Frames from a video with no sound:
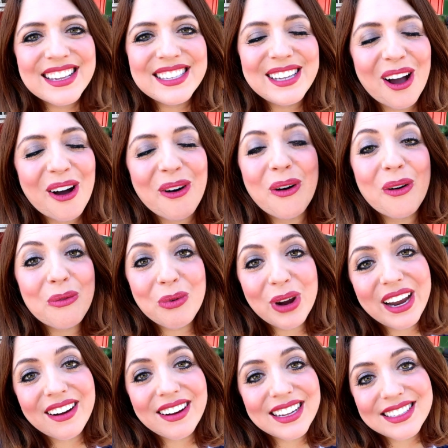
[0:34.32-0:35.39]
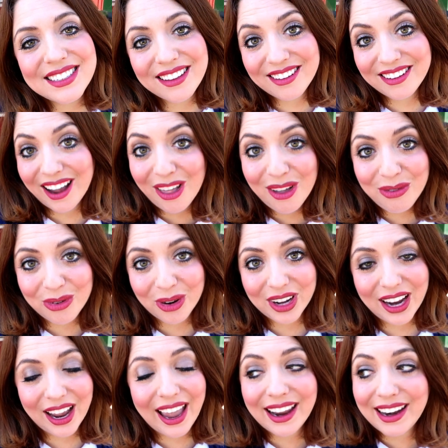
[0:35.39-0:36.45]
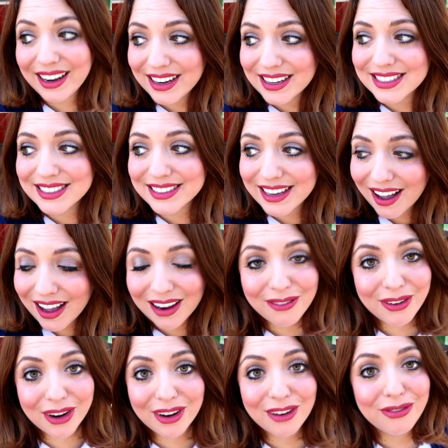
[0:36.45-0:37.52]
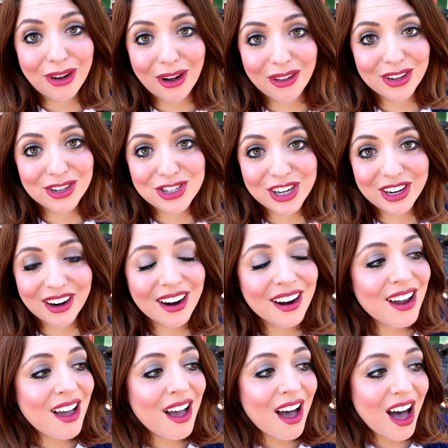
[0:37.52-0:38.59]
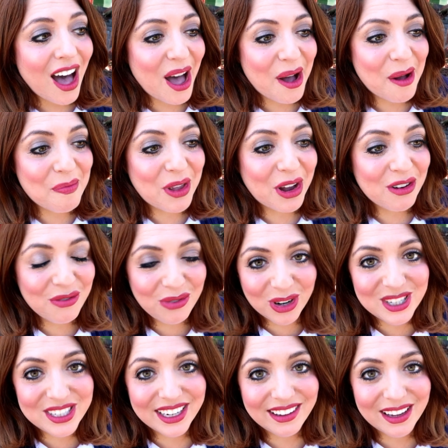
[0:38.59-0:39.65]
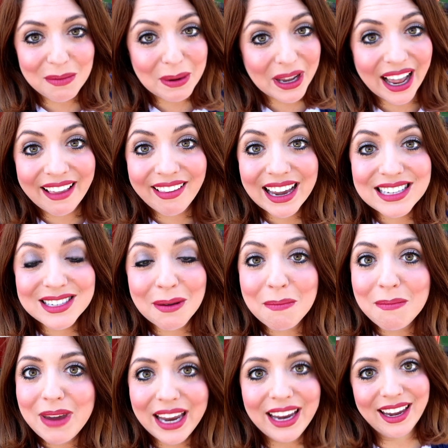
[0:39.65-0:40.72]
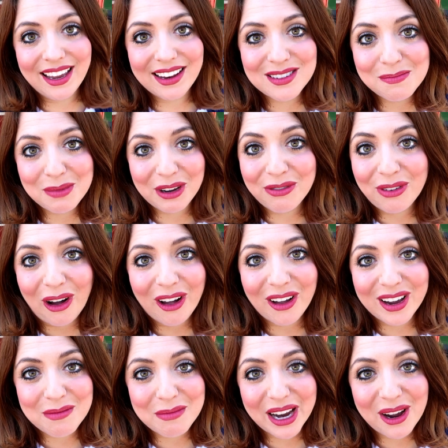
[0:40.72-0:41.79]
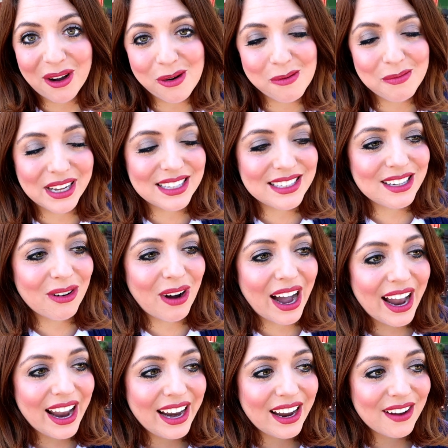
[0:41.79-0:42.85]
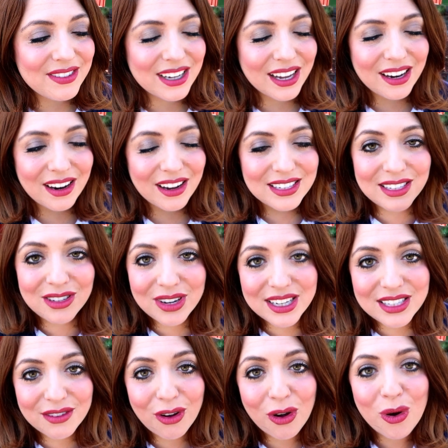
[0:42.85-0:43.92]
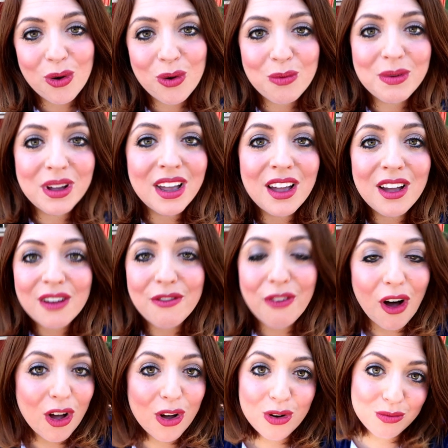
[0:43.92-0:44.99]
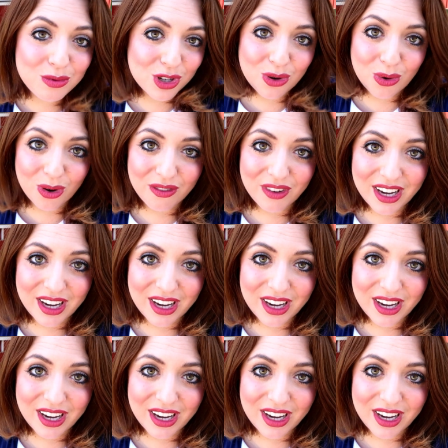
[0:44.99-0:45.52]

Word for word: So we are in Southern California and it is not very fallish here, um, unfortunately, but I like to make it be fall in my home and so I have done a series of home, fall home decor